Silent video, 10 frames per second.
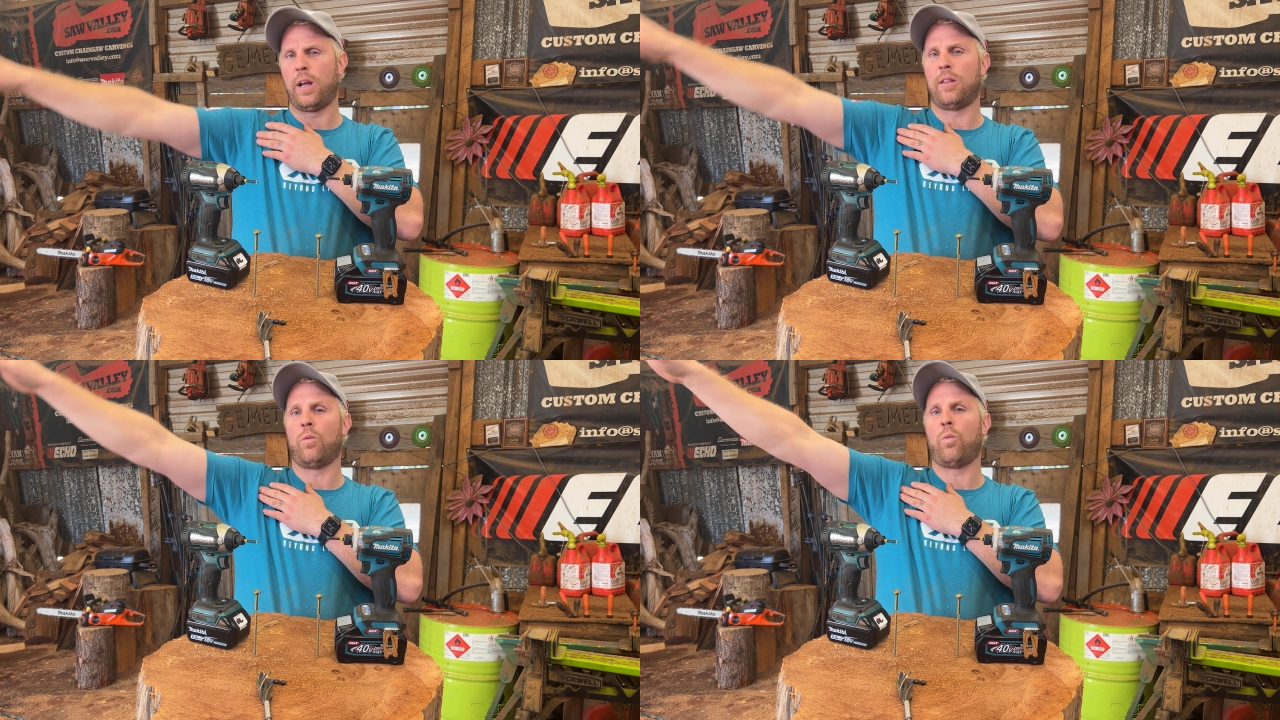
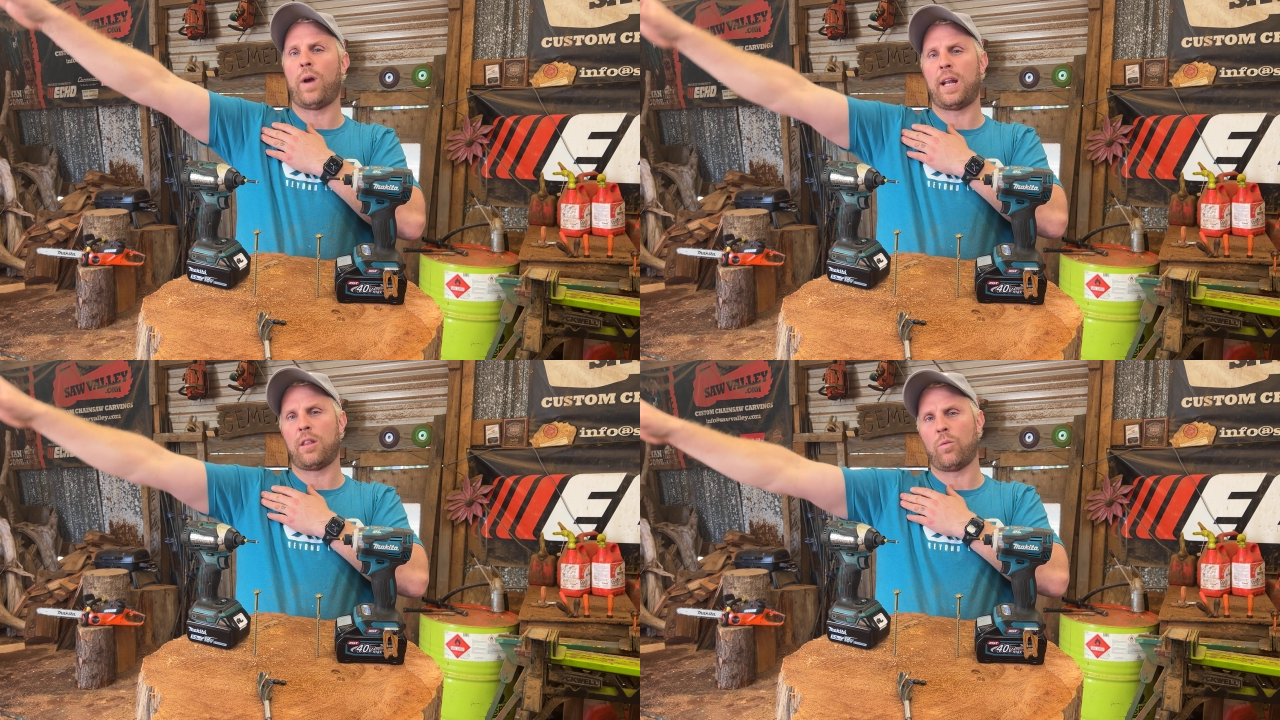and the
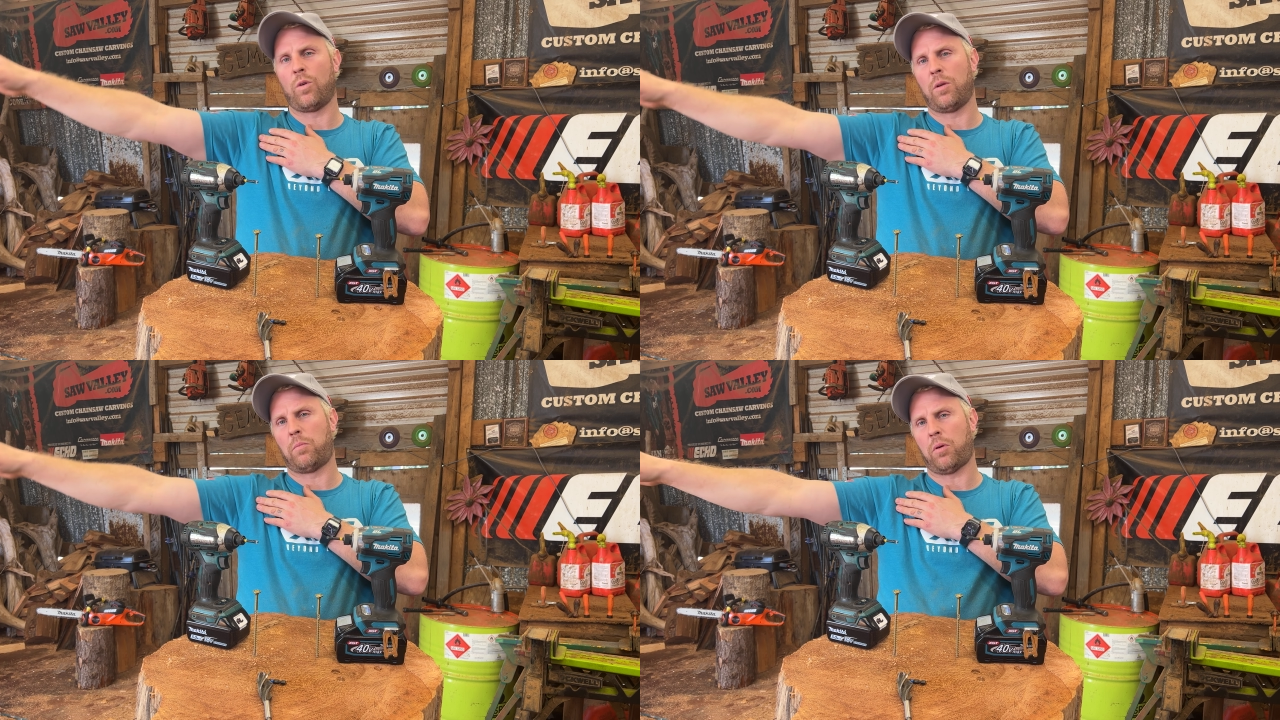weight of the
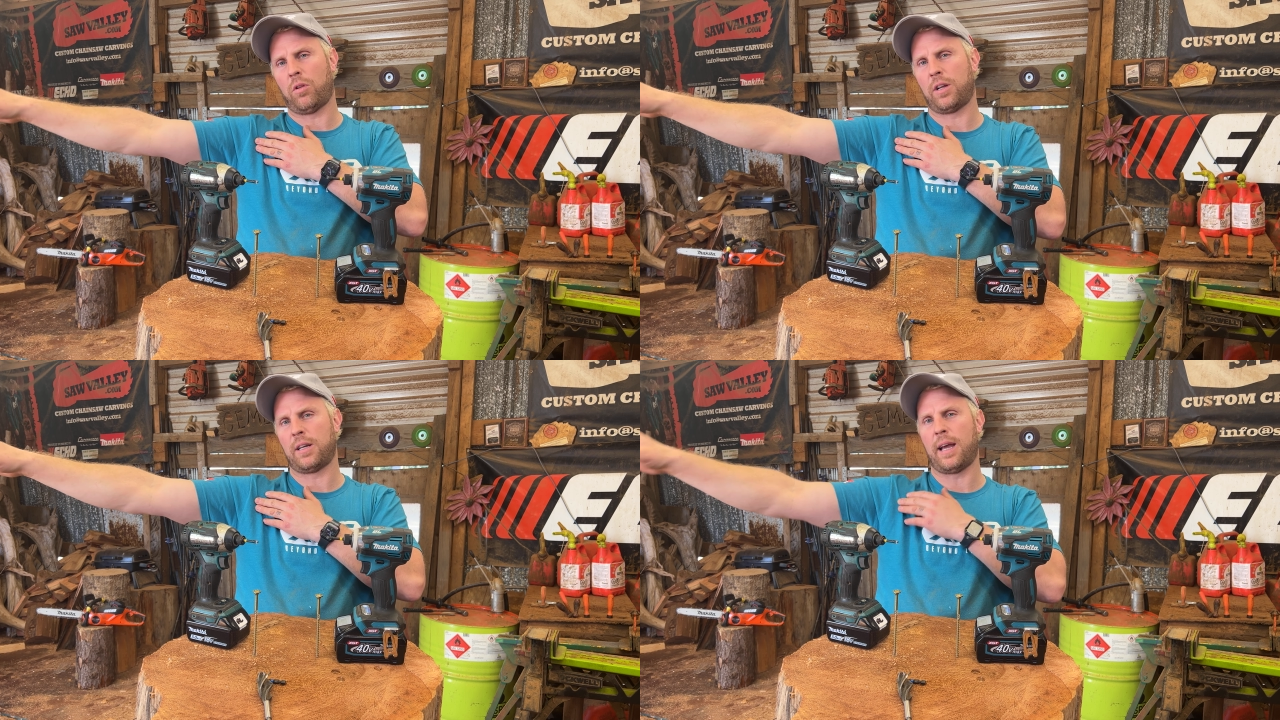wood
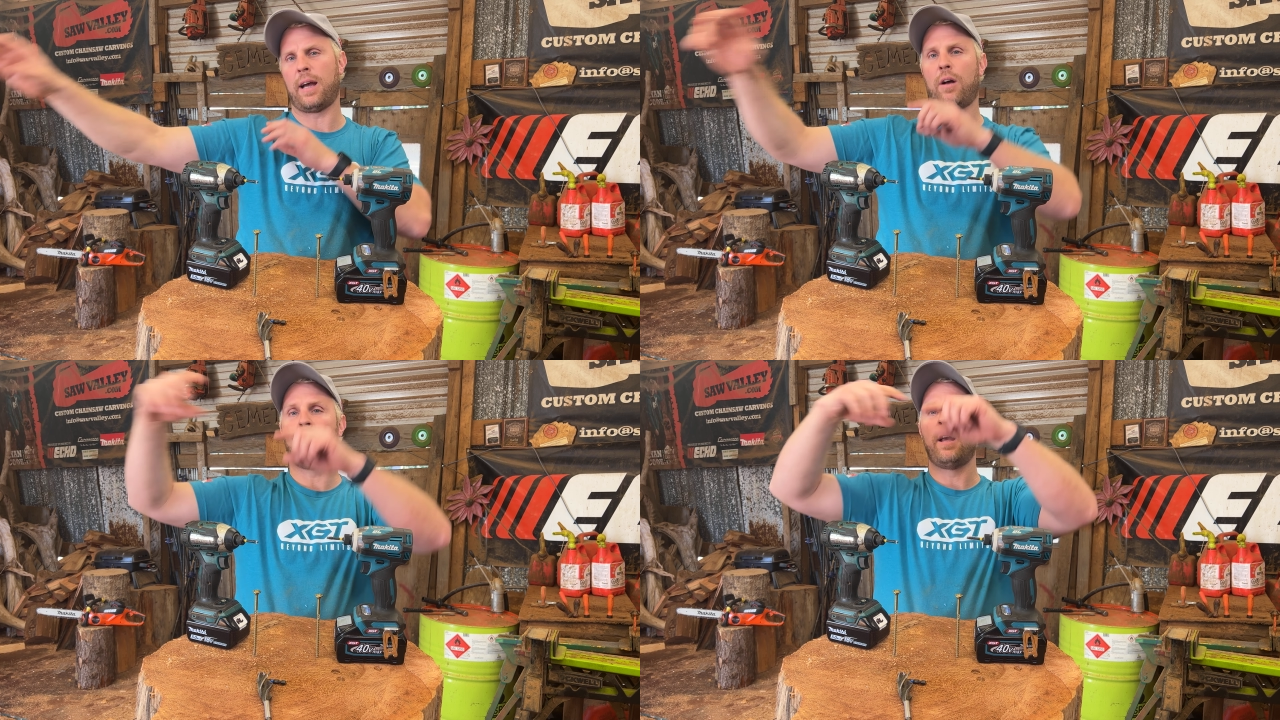pulling
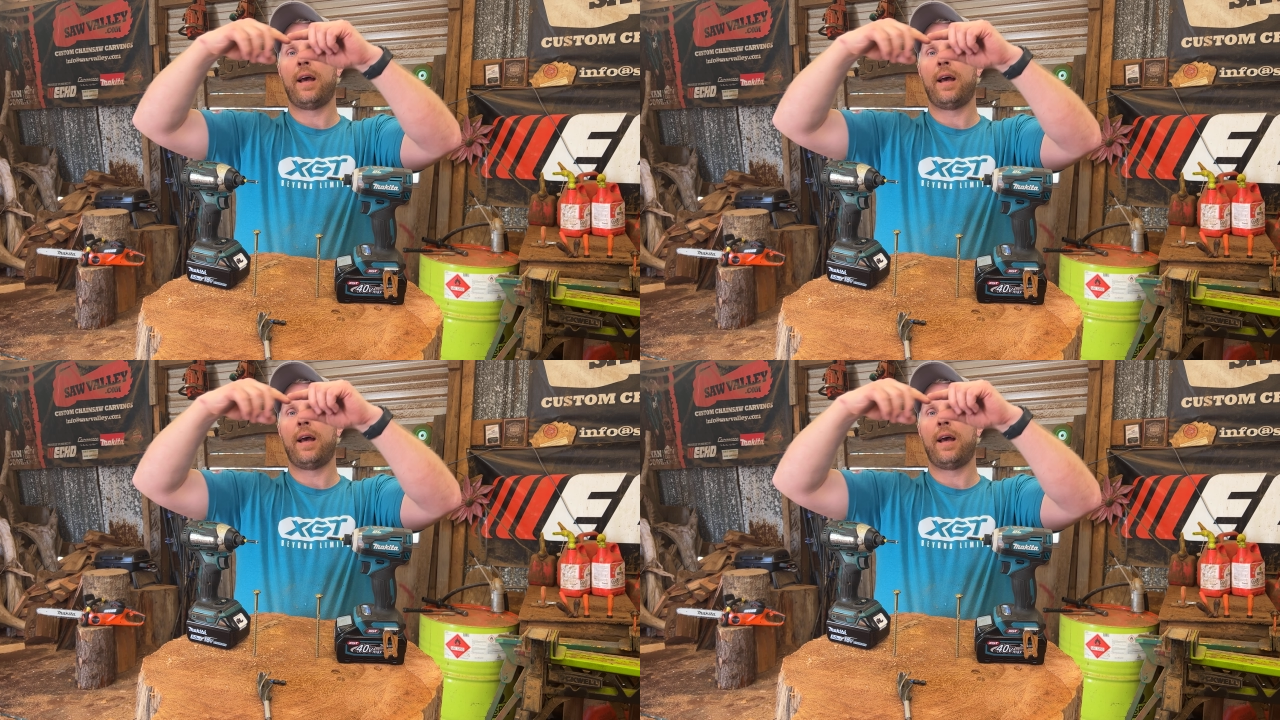down